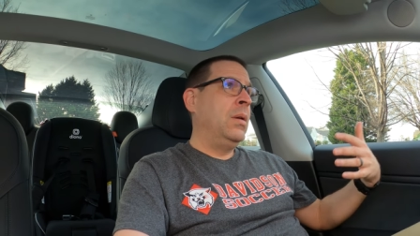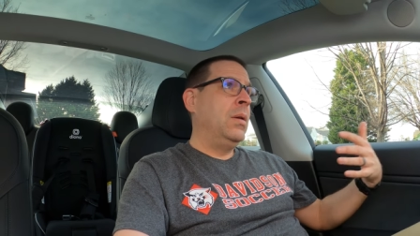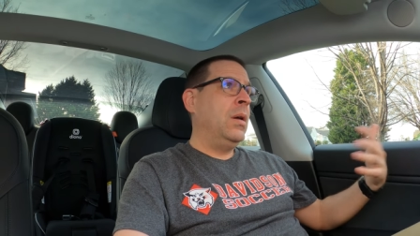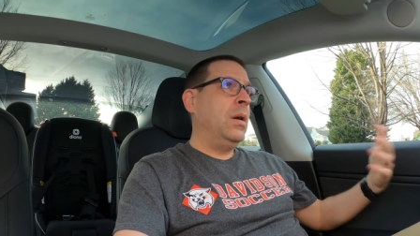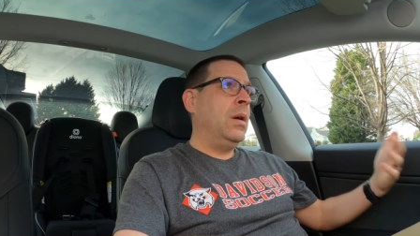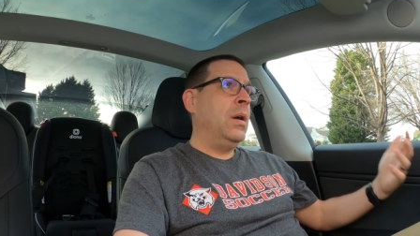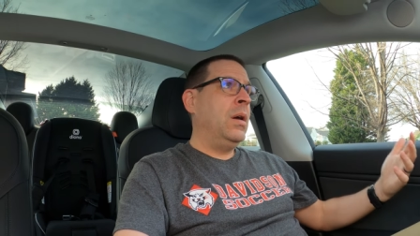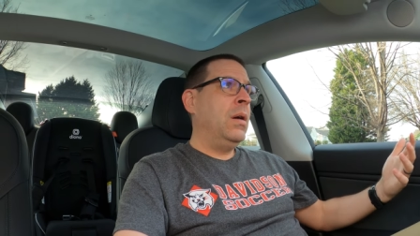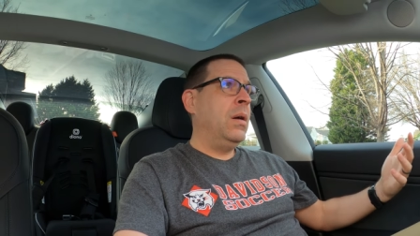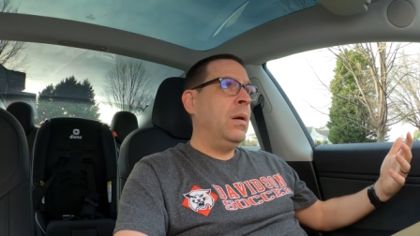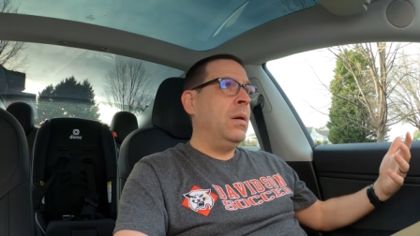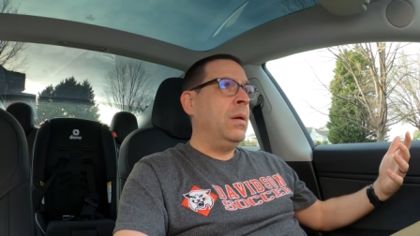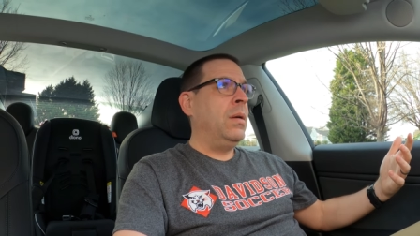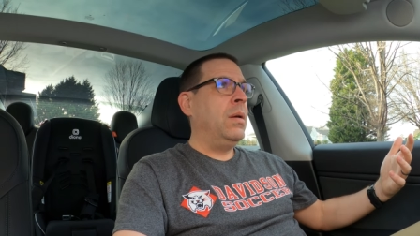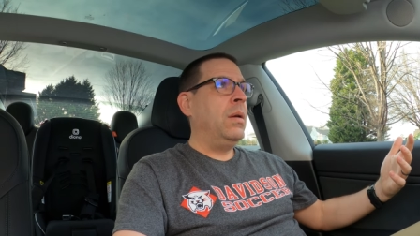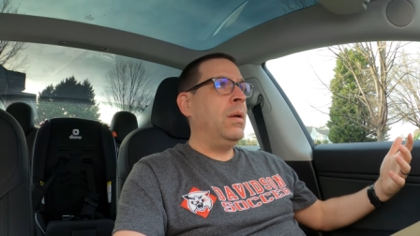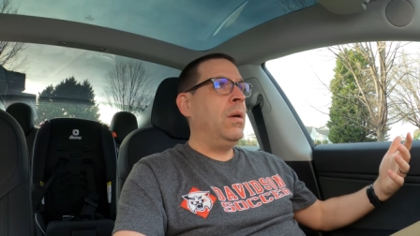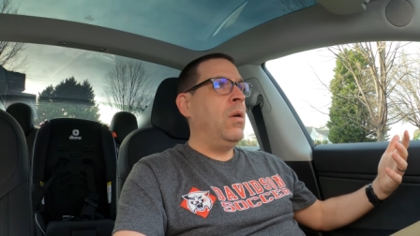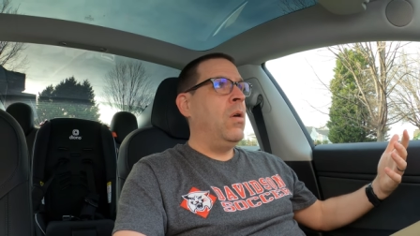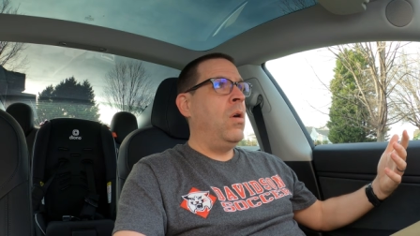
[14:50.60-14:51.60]
uh,
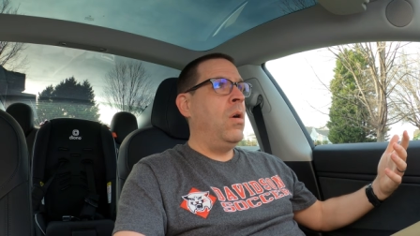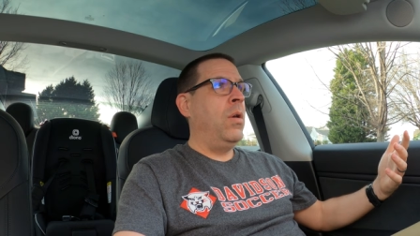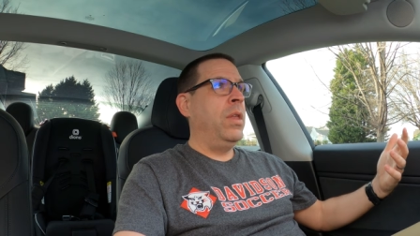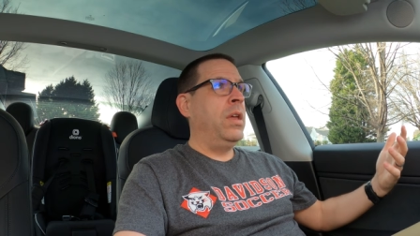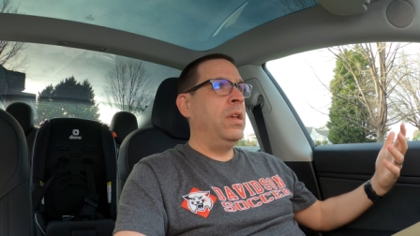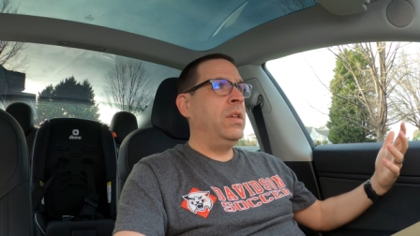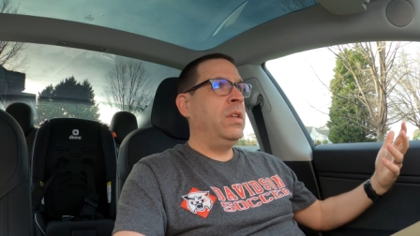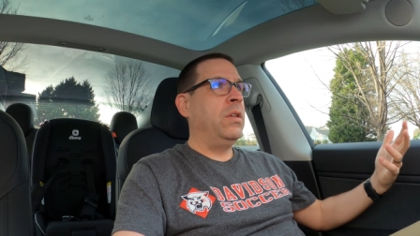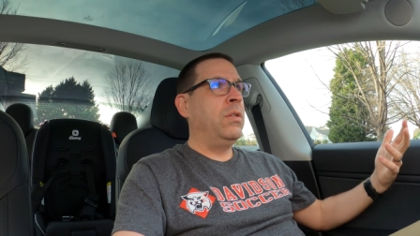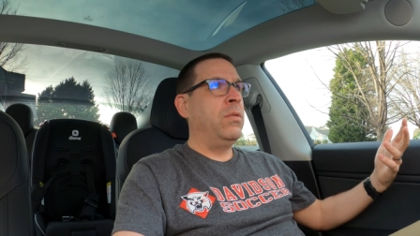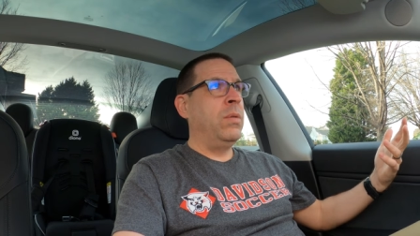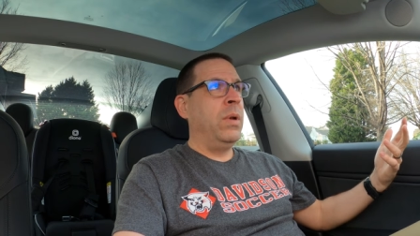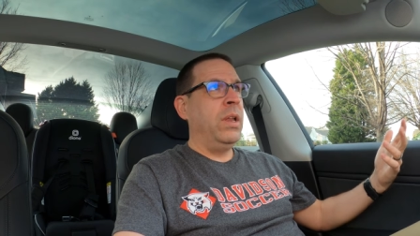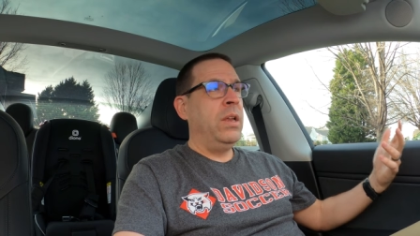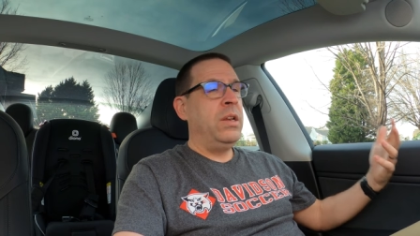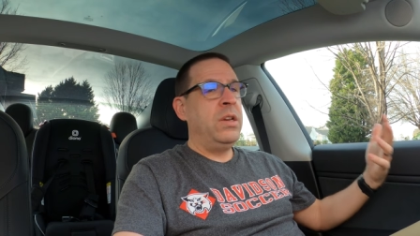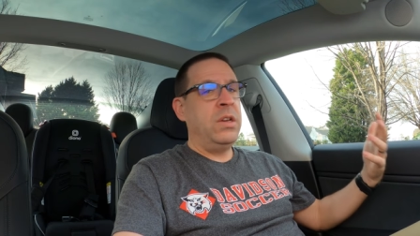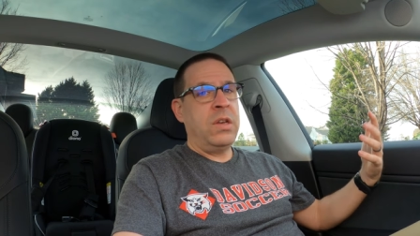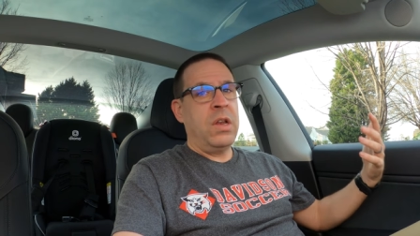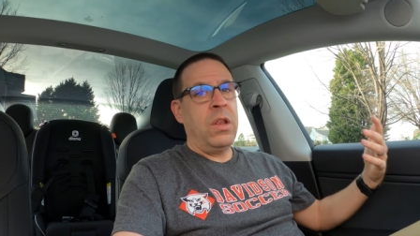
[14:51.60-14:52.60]
all this is
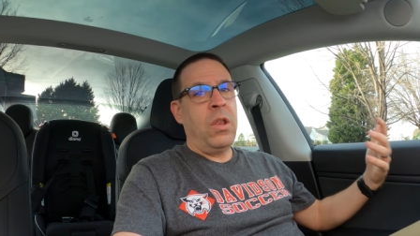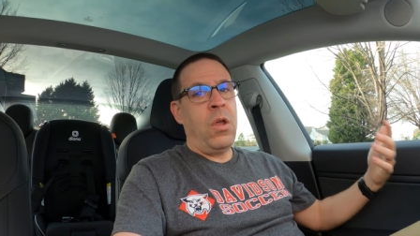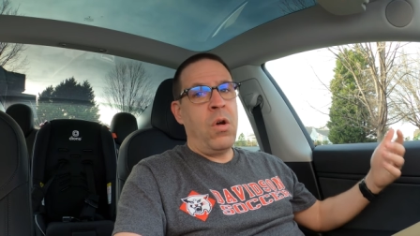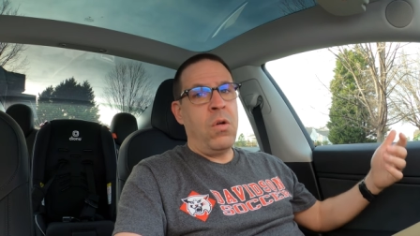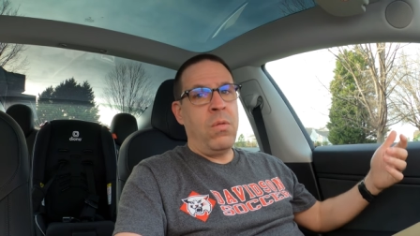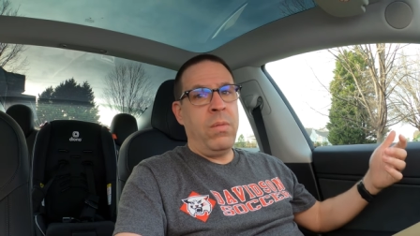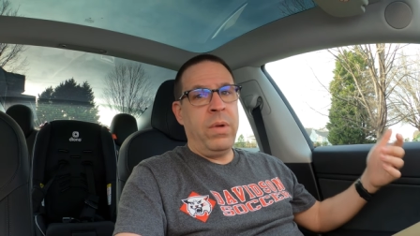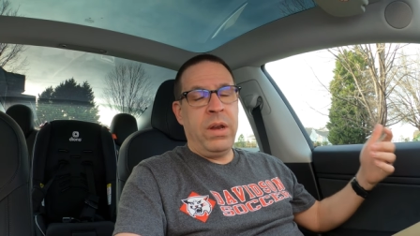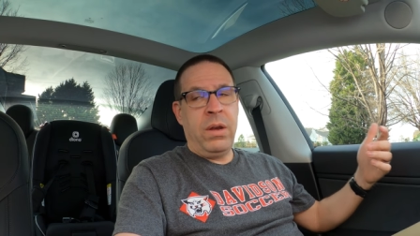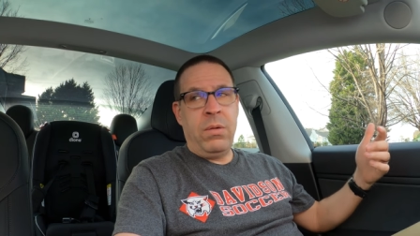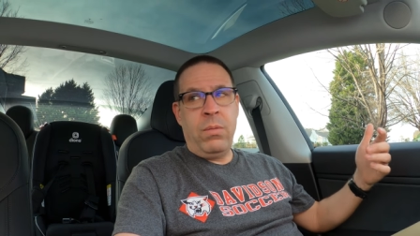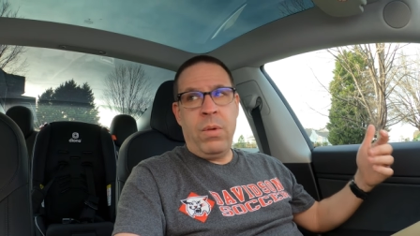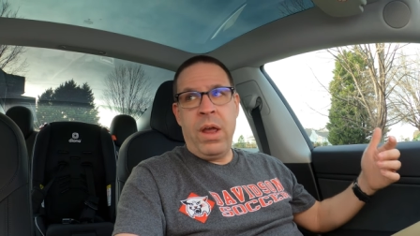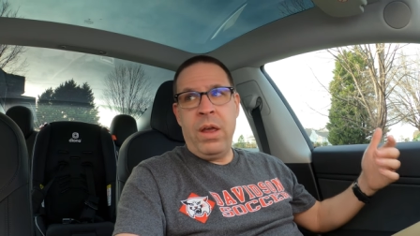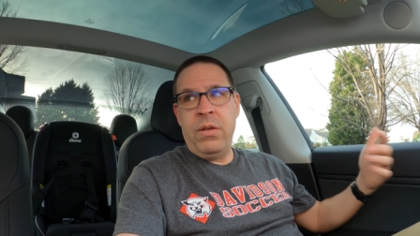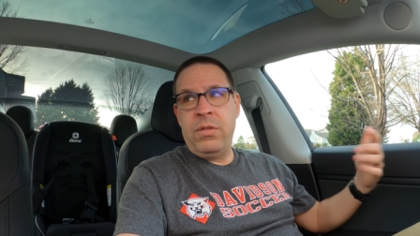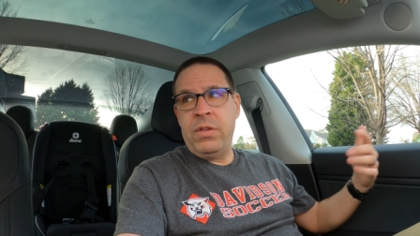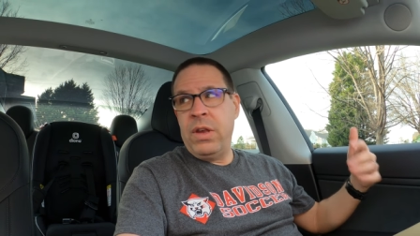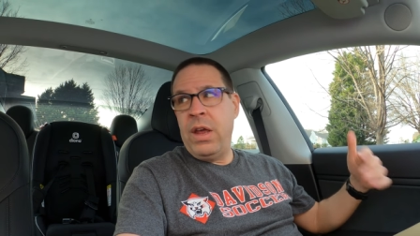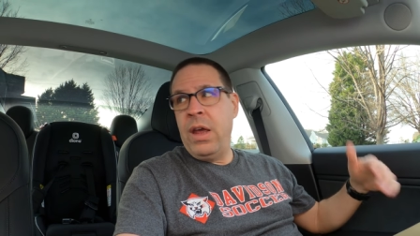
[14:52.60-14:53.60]
really just a long-winded
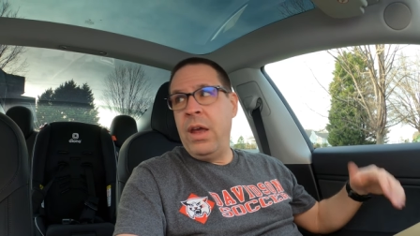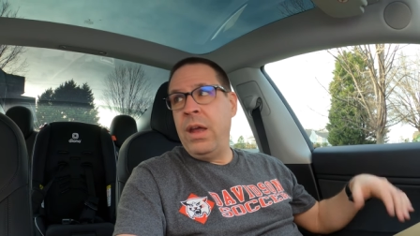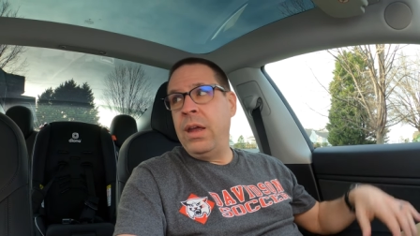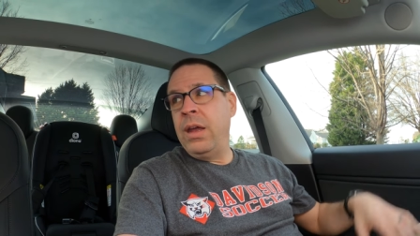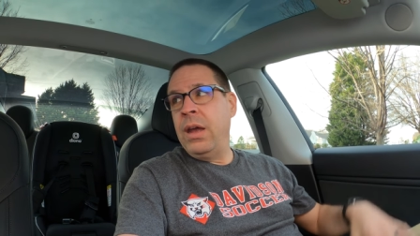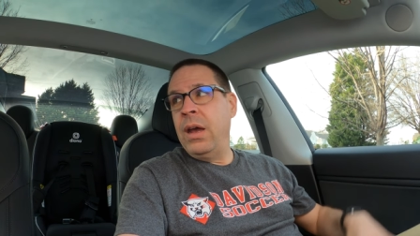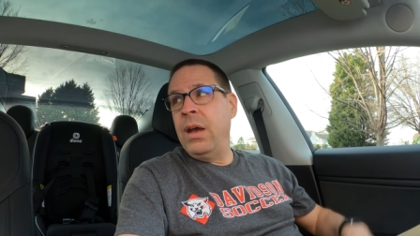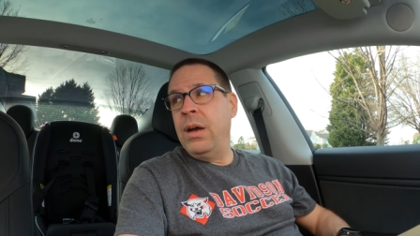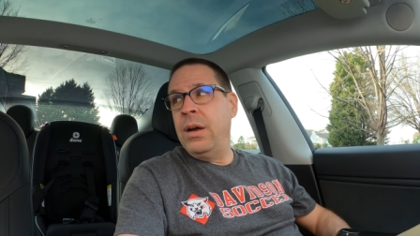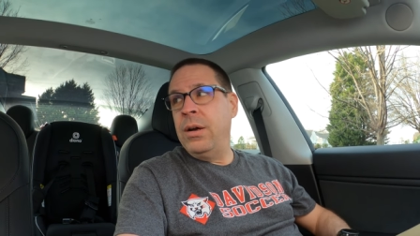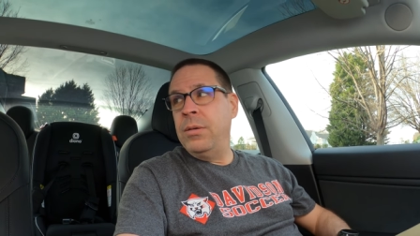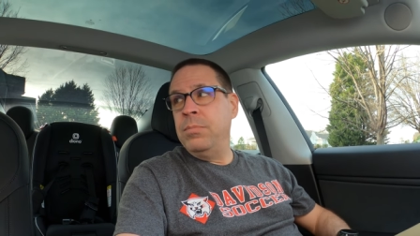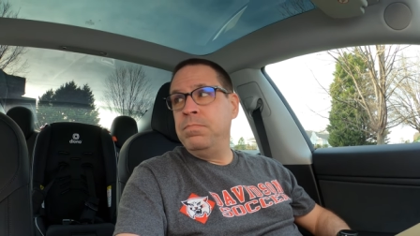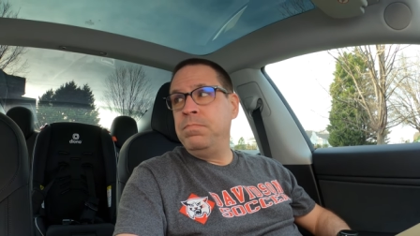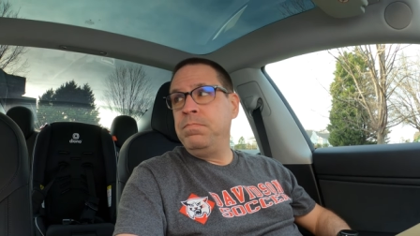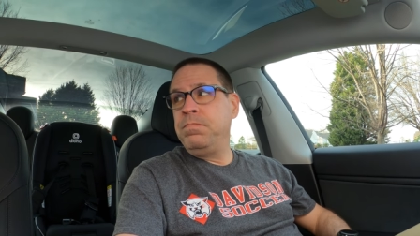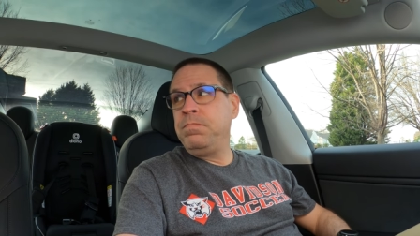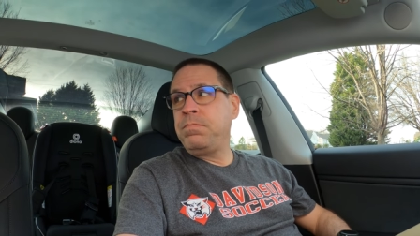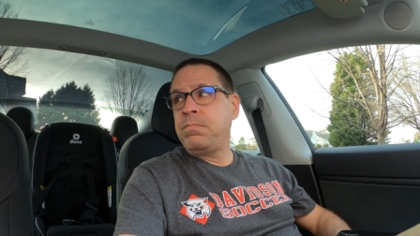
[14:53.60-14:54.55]
way of saying um,